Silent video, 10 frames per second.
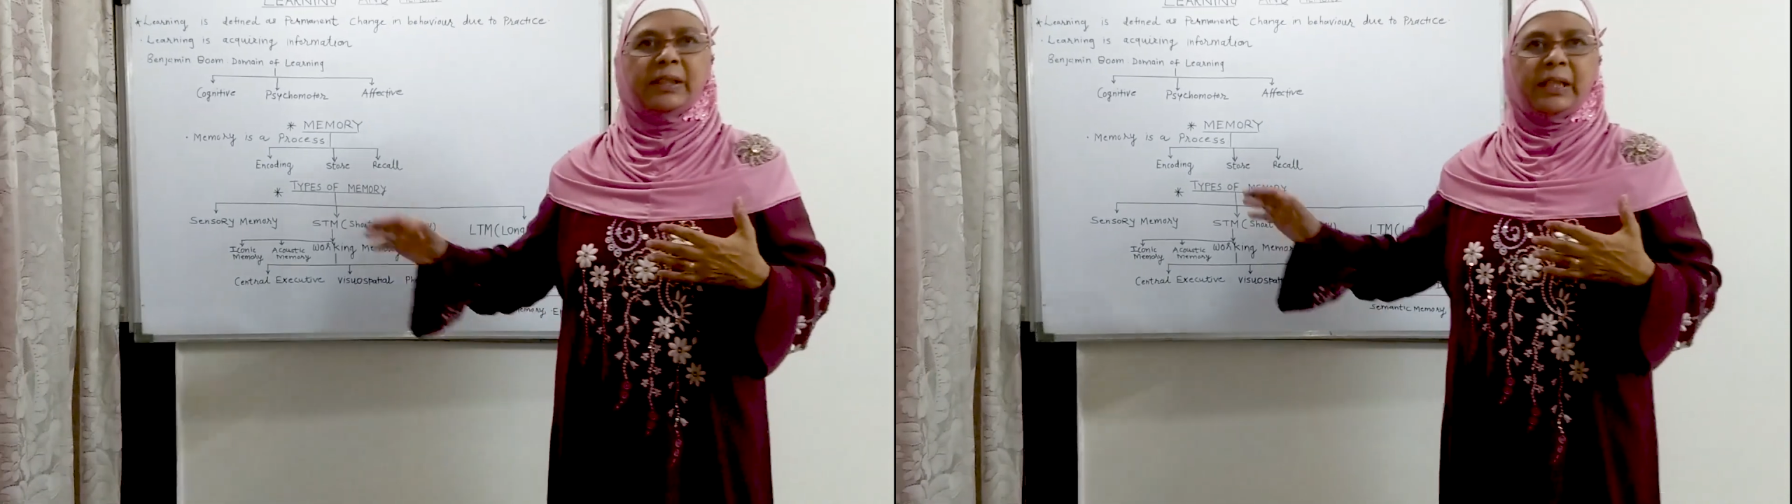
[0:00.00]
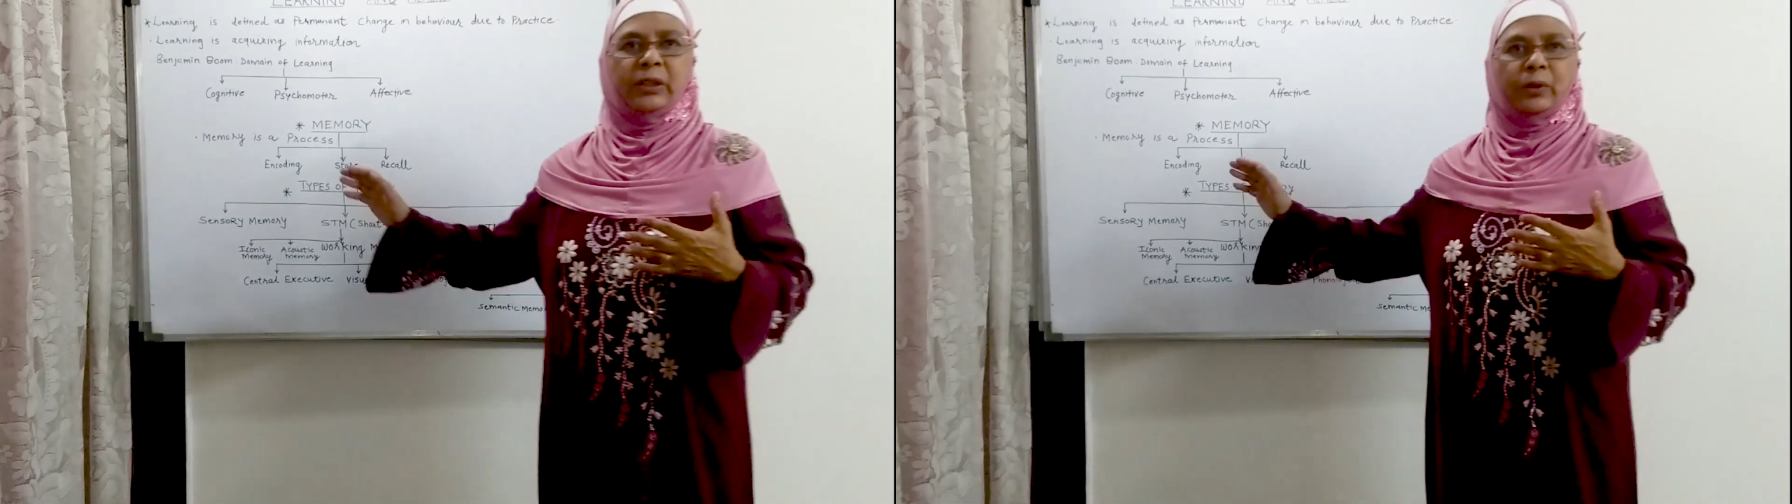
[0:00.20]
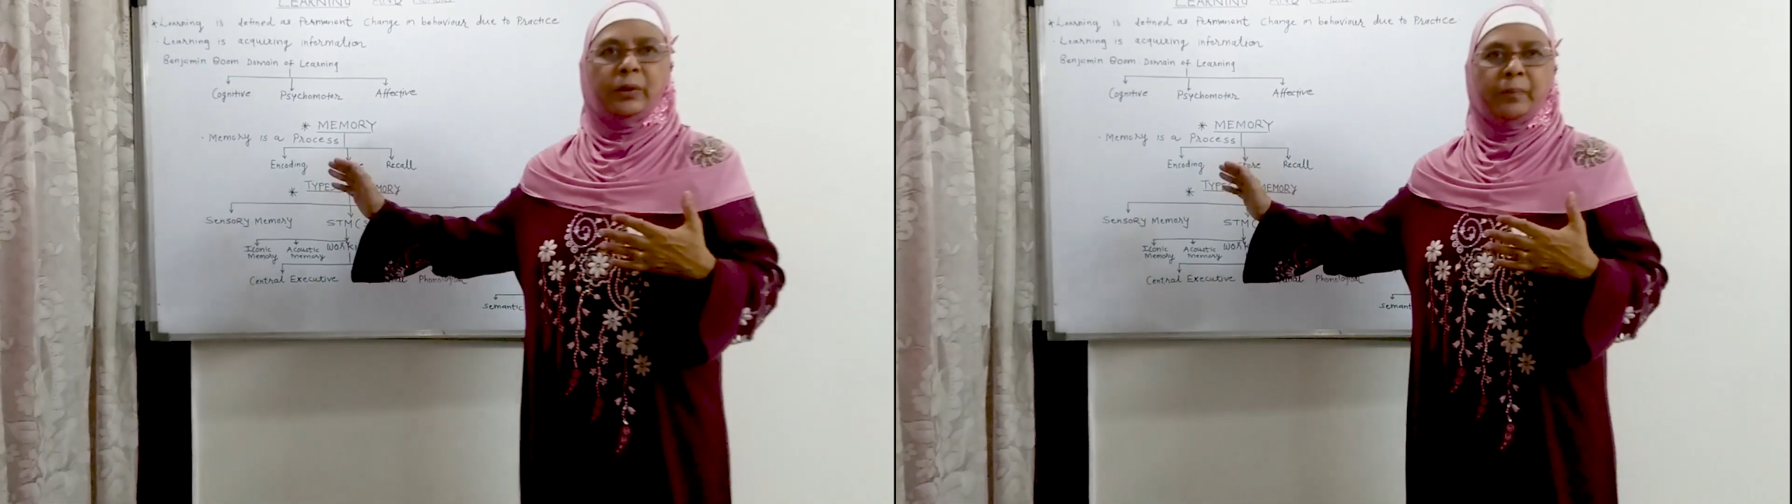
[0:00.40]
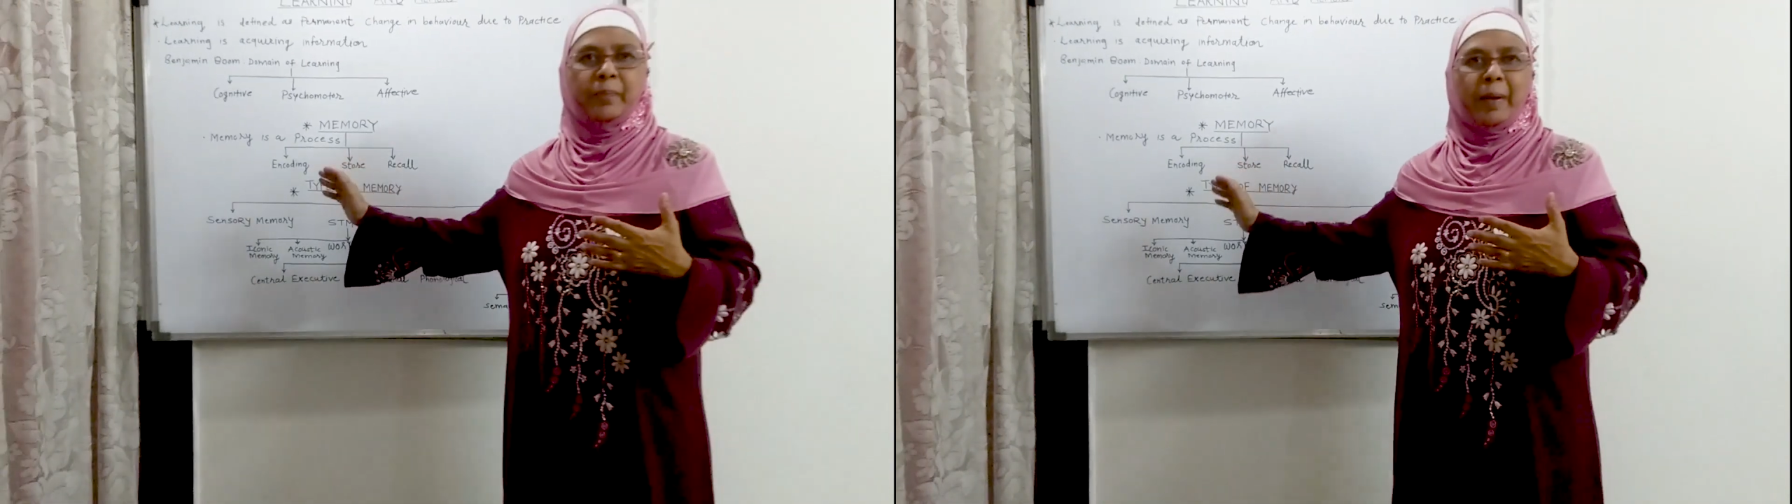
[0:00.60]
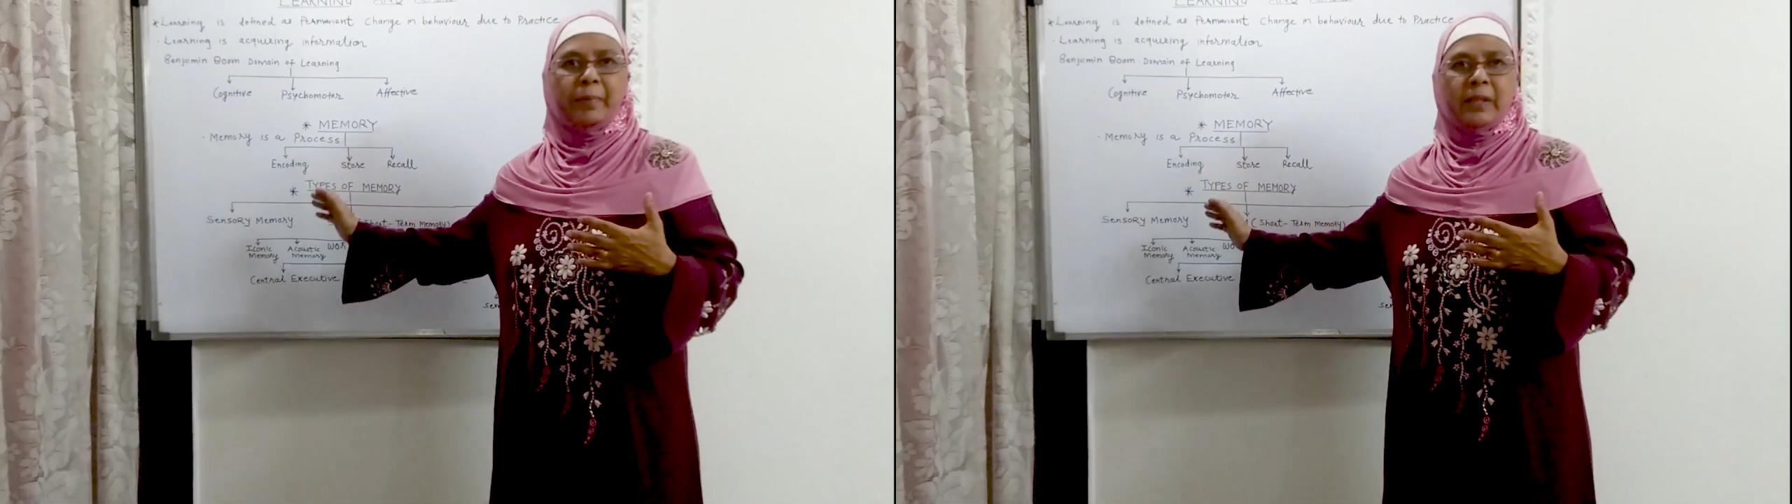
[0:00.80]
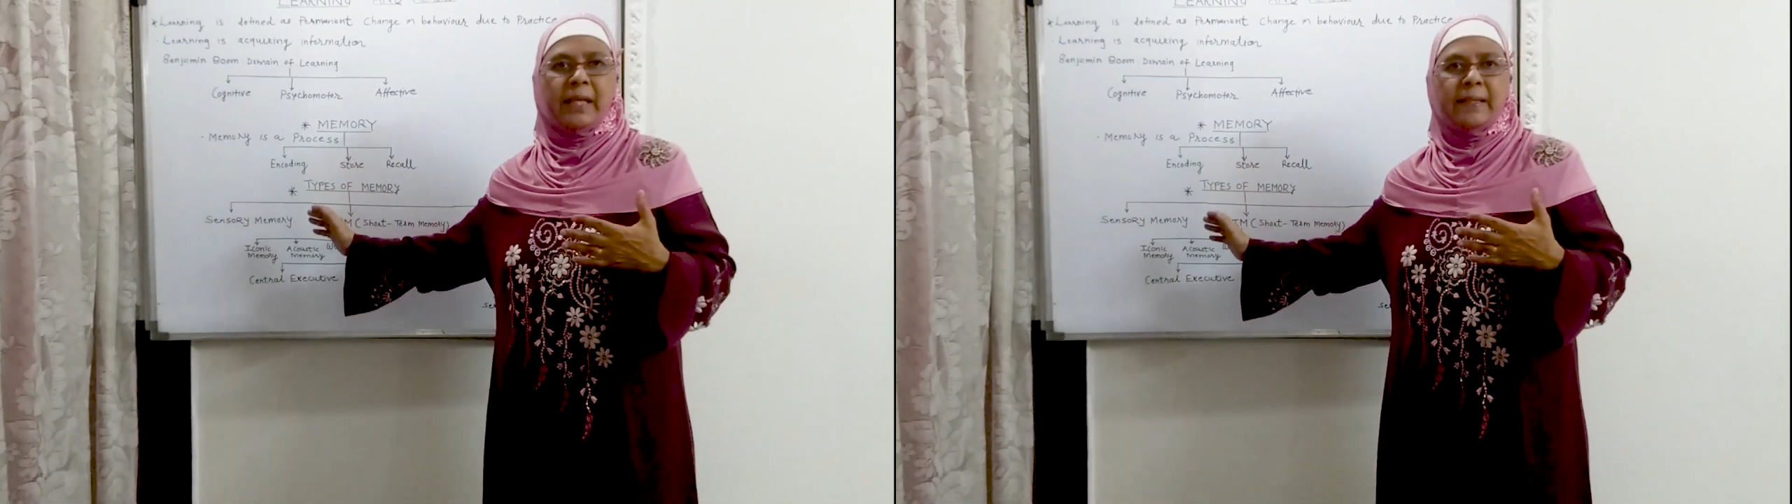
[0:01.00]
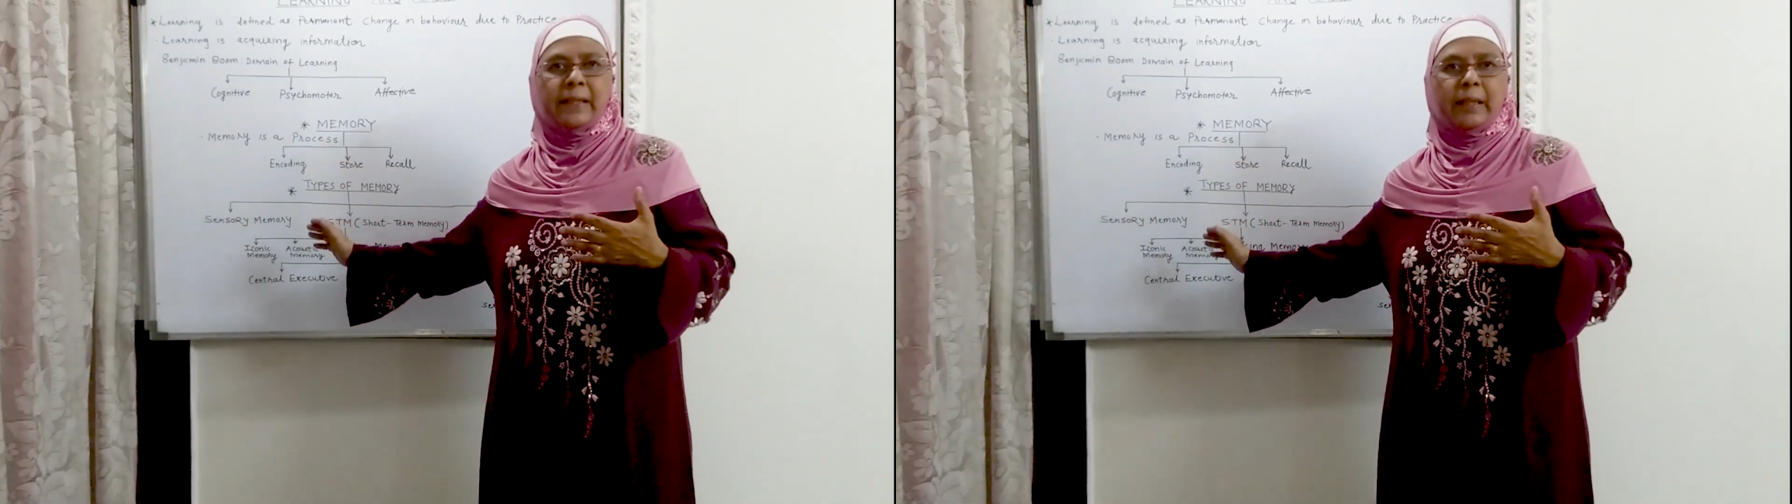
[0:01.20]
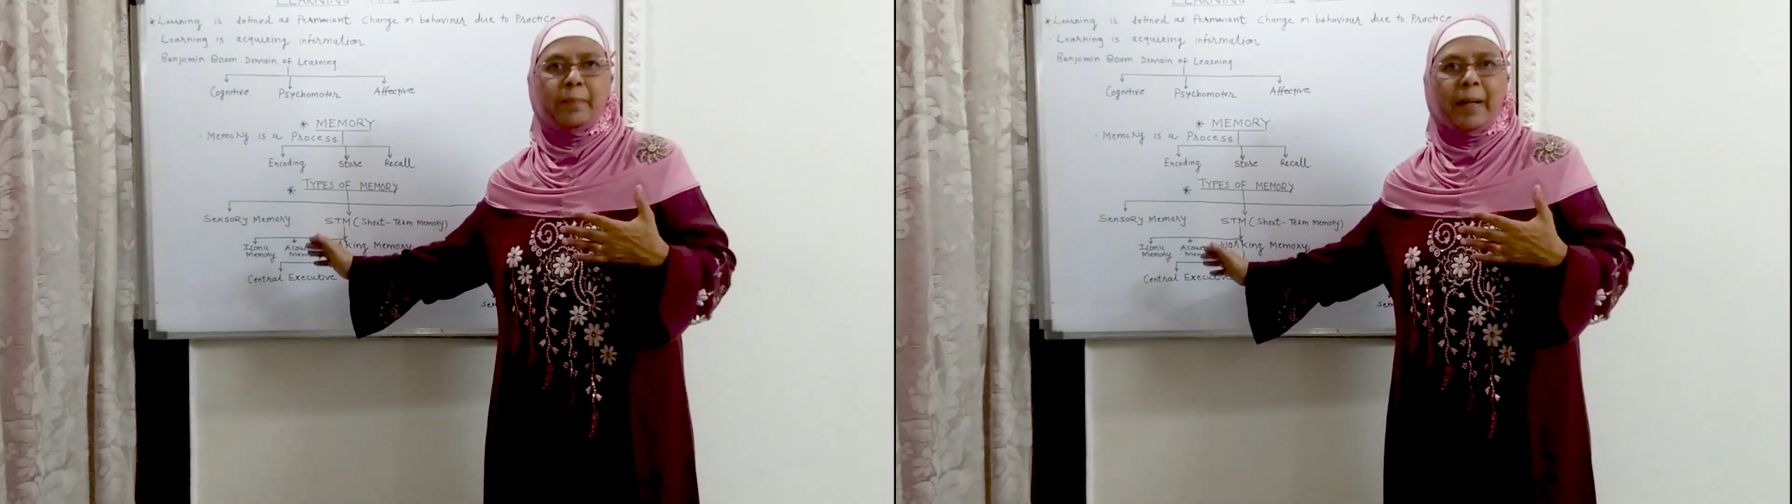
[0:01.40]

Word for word: mem sensory memory.